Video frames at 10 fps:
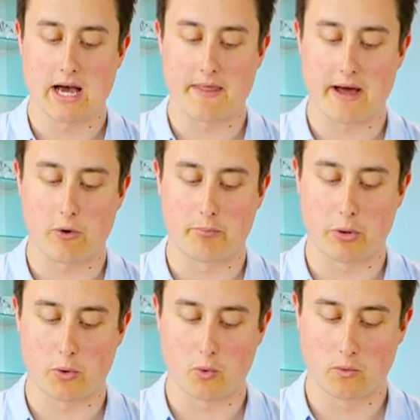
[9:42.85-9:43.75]
and that will
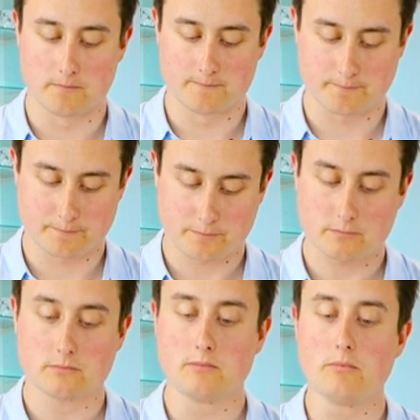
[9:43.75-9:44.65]
pull
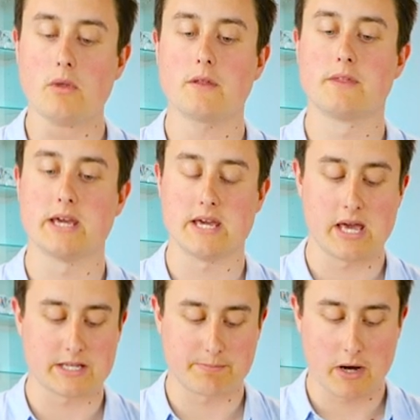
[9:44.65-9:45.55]

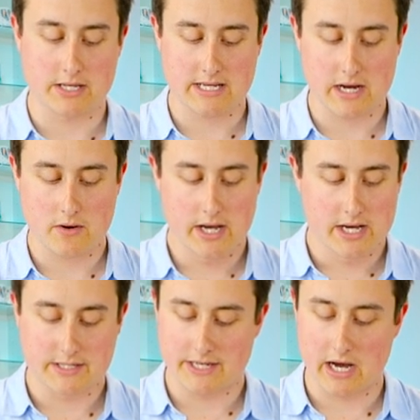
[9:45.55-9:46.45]
the spines out.
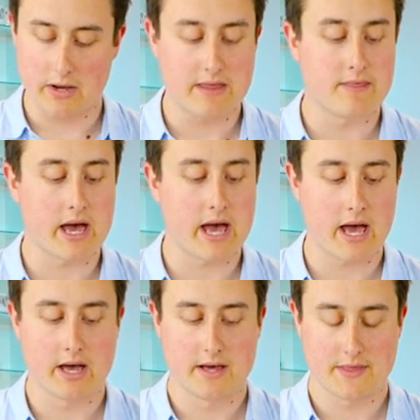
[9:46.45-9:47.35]
So now in
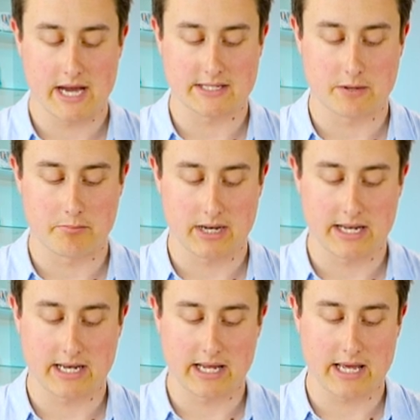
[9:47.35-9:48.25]
there, that is
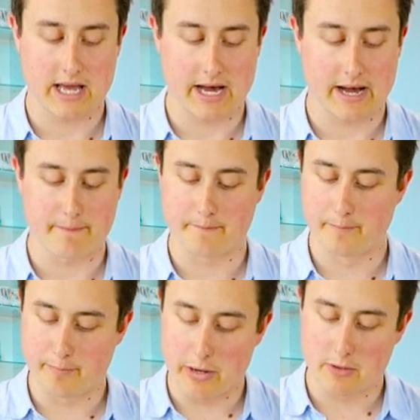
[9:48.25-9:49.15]
completely um,
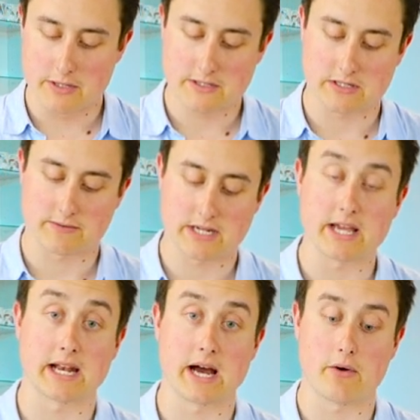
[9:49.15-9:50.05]
boneless because I've
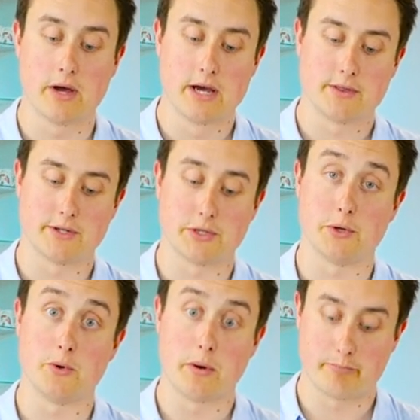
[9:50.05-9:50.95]
taken out the
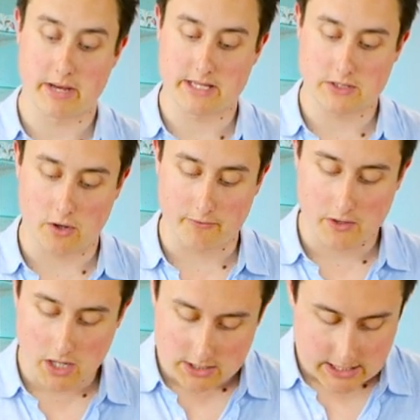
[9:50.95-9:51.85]
two bits of
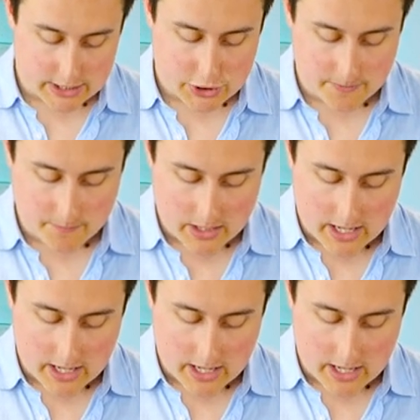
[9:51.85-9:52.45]
cartilage.